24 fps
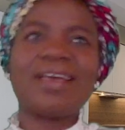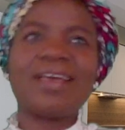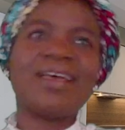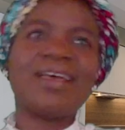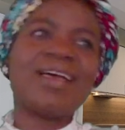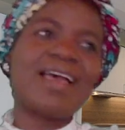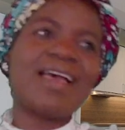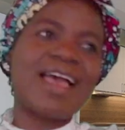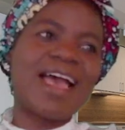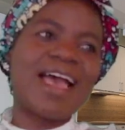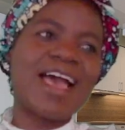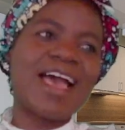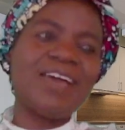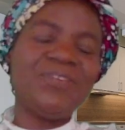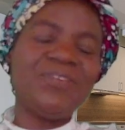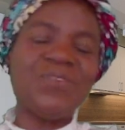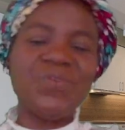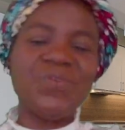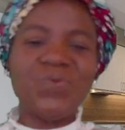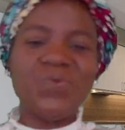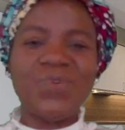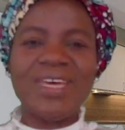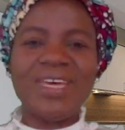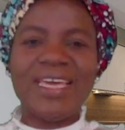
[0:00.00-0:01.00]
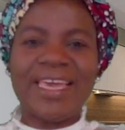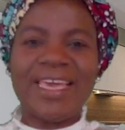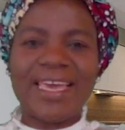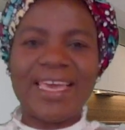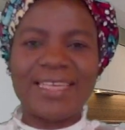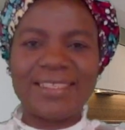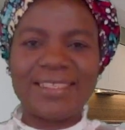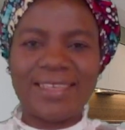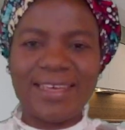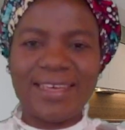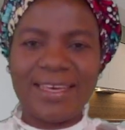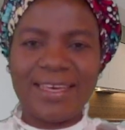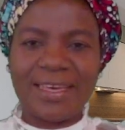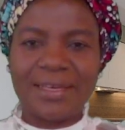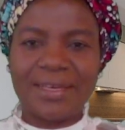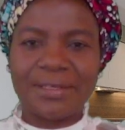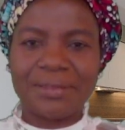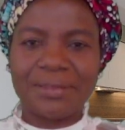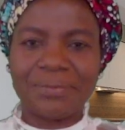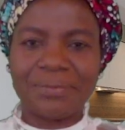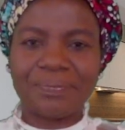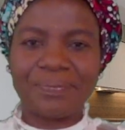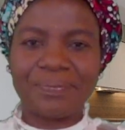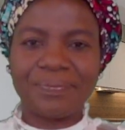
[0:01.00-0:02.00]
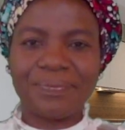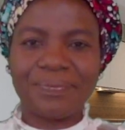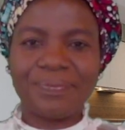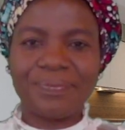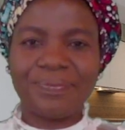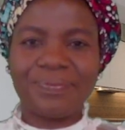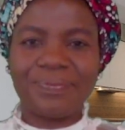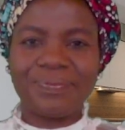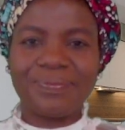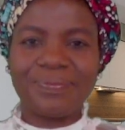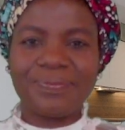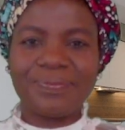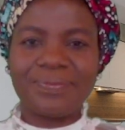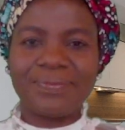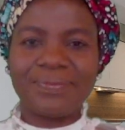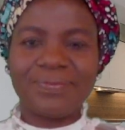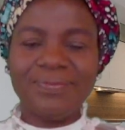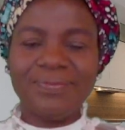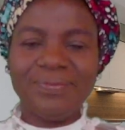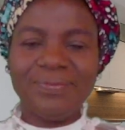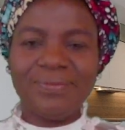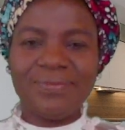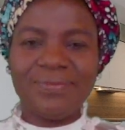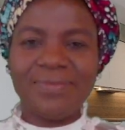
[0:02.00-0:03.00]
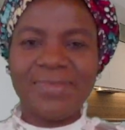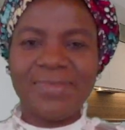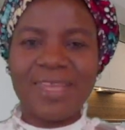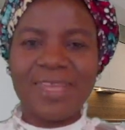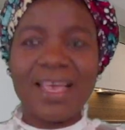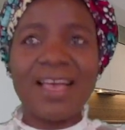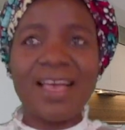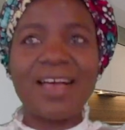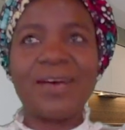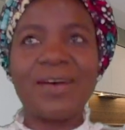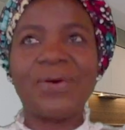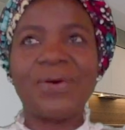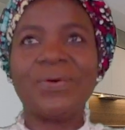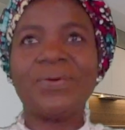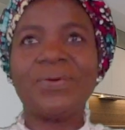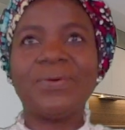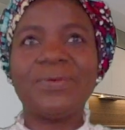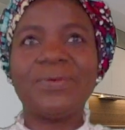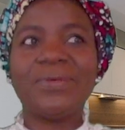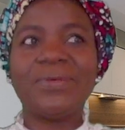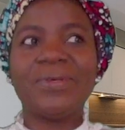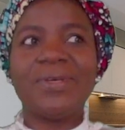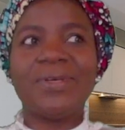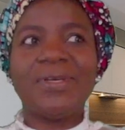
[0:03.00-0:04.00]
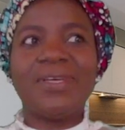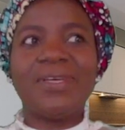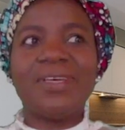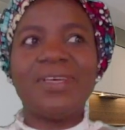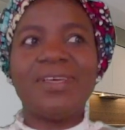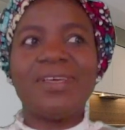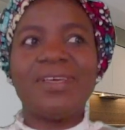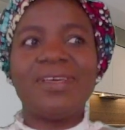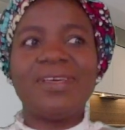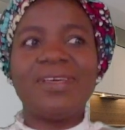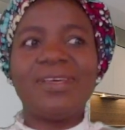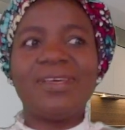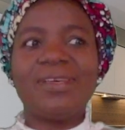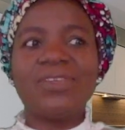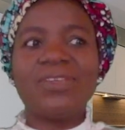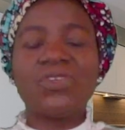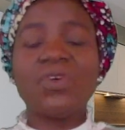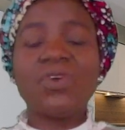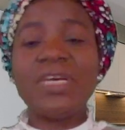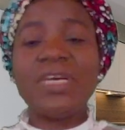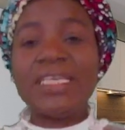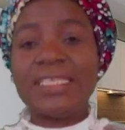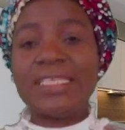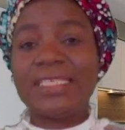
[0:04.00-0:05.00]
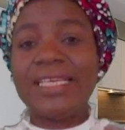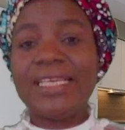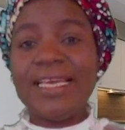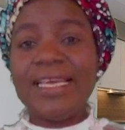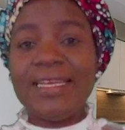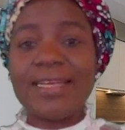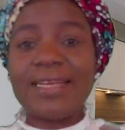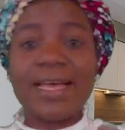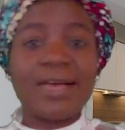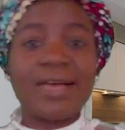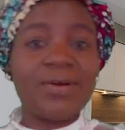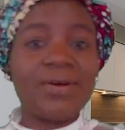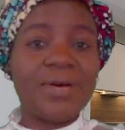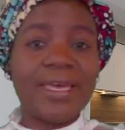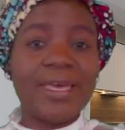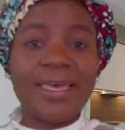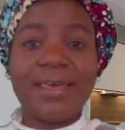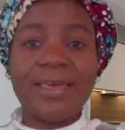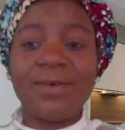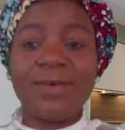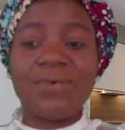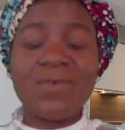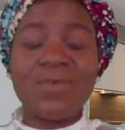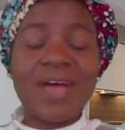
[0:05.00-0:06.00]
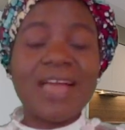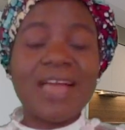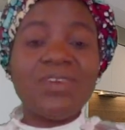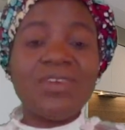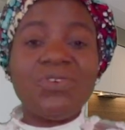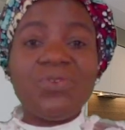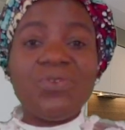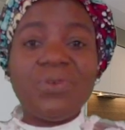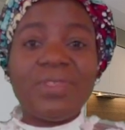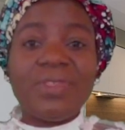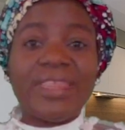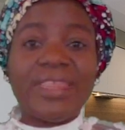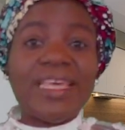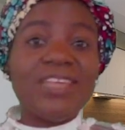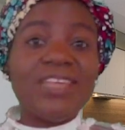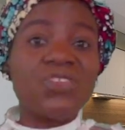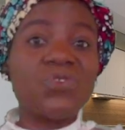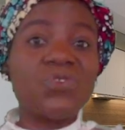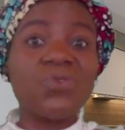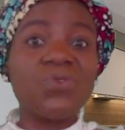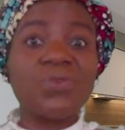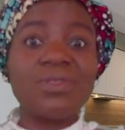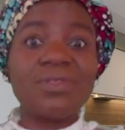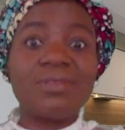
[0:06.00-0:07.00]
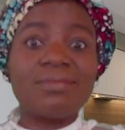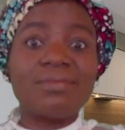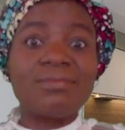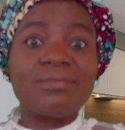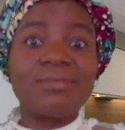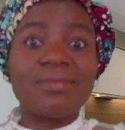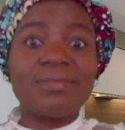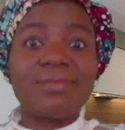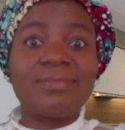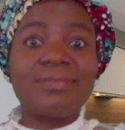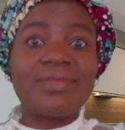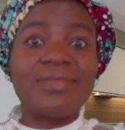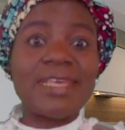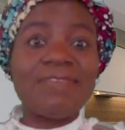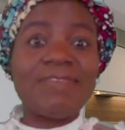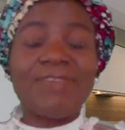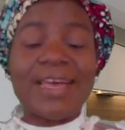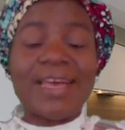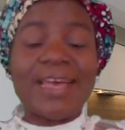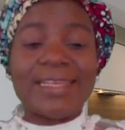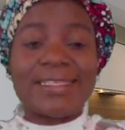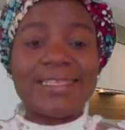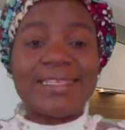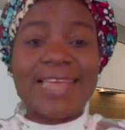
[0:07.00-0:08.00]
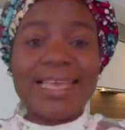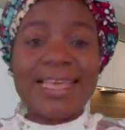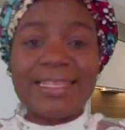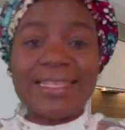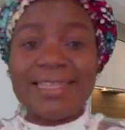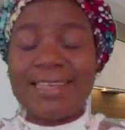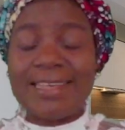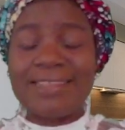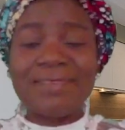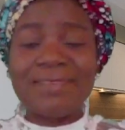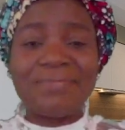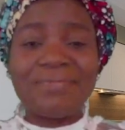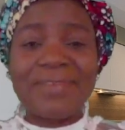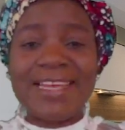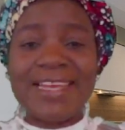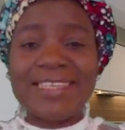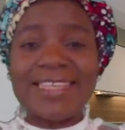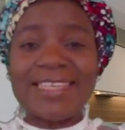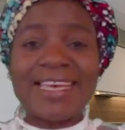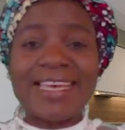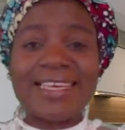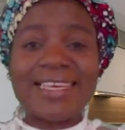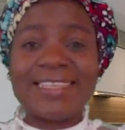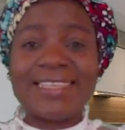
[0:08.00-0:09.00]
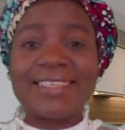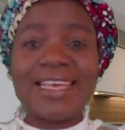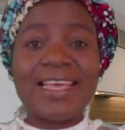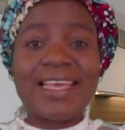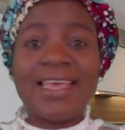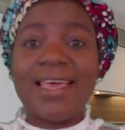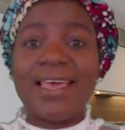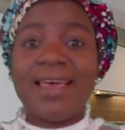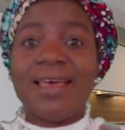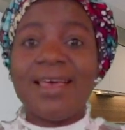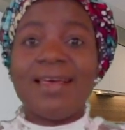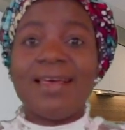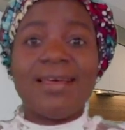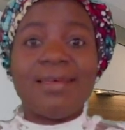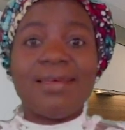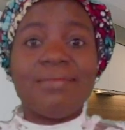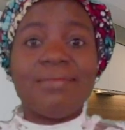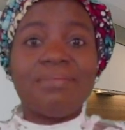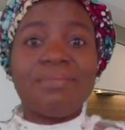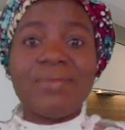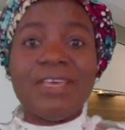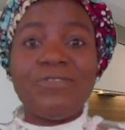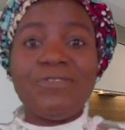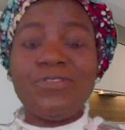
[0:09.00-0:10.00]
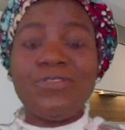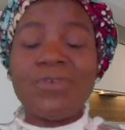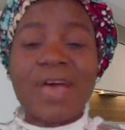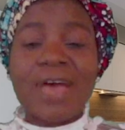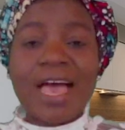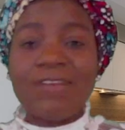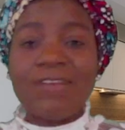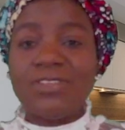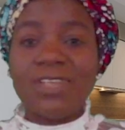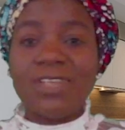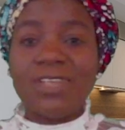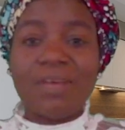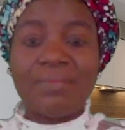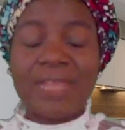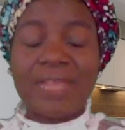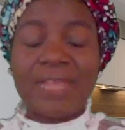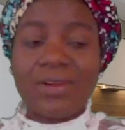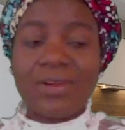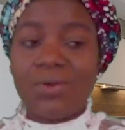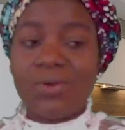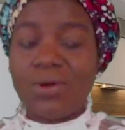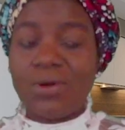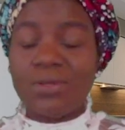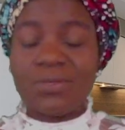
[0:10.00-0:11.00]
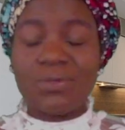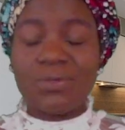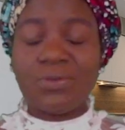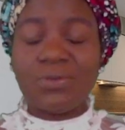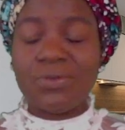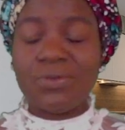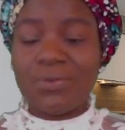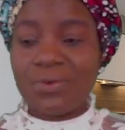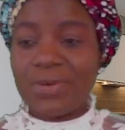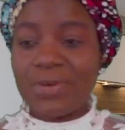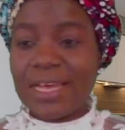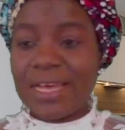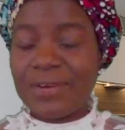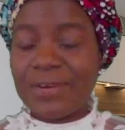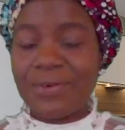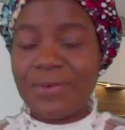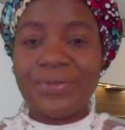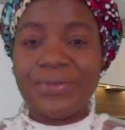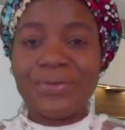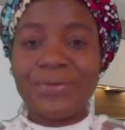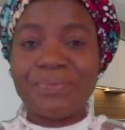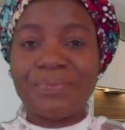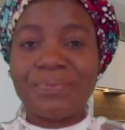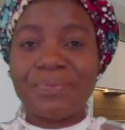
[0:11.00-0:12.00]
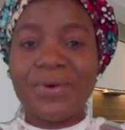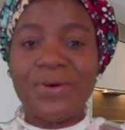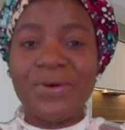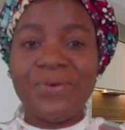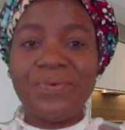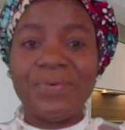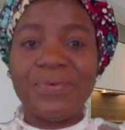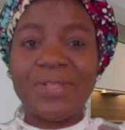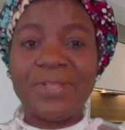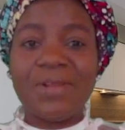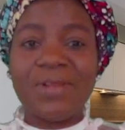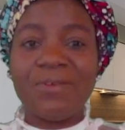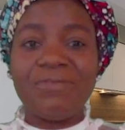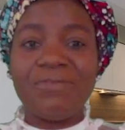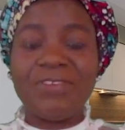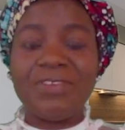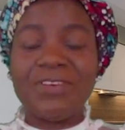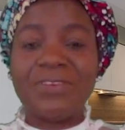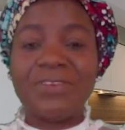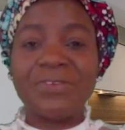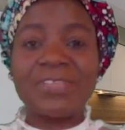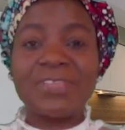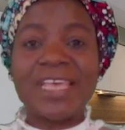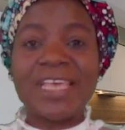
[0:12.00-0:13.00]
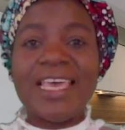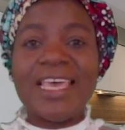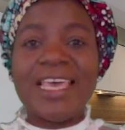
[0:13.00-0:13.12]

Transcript: How did we get here? How? So he's saying that, okay, go and do things to, in fact, there's a place that he said, if you have something, I don't want to bore you with long videos.